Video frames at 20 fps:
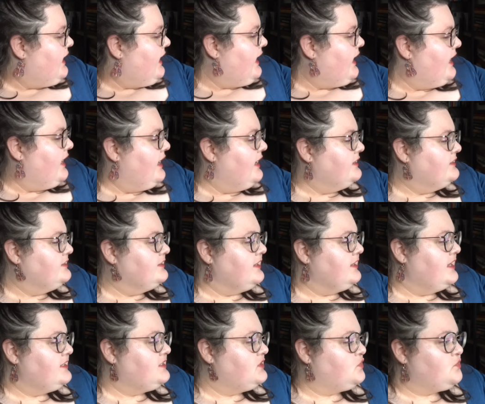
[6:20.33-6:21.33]
And
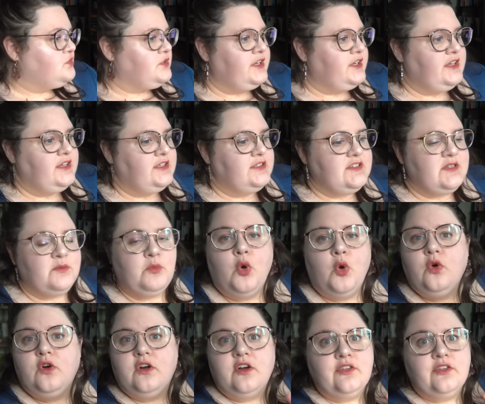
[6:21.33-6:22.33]
let's read some
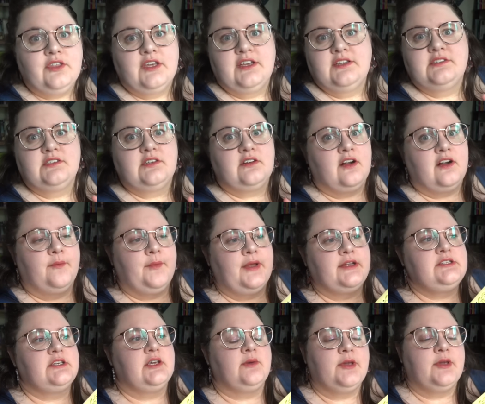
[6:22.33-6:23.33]
horror things that are on my
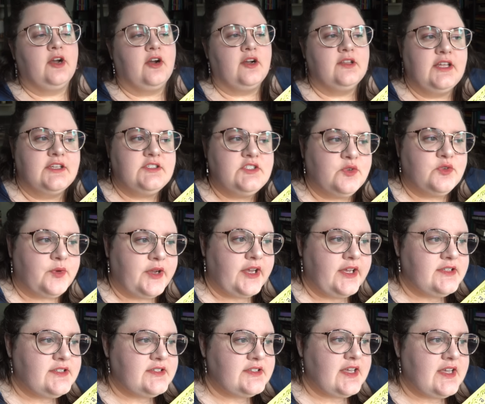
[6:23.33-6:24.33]
TBR. Let's
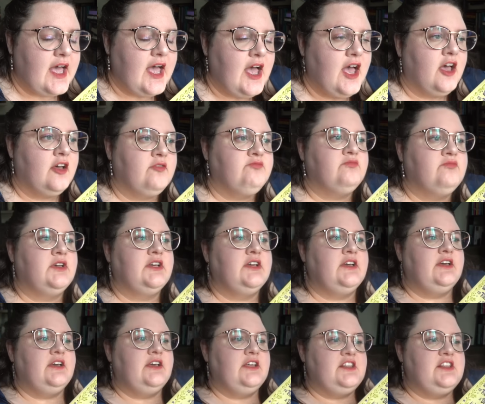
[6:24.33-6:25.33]
read some
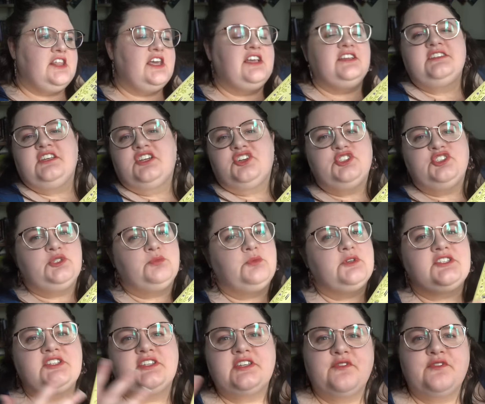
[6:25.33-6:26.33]
things that are
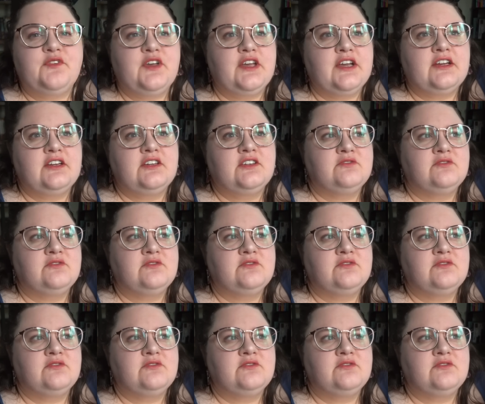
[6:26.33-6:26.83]
specific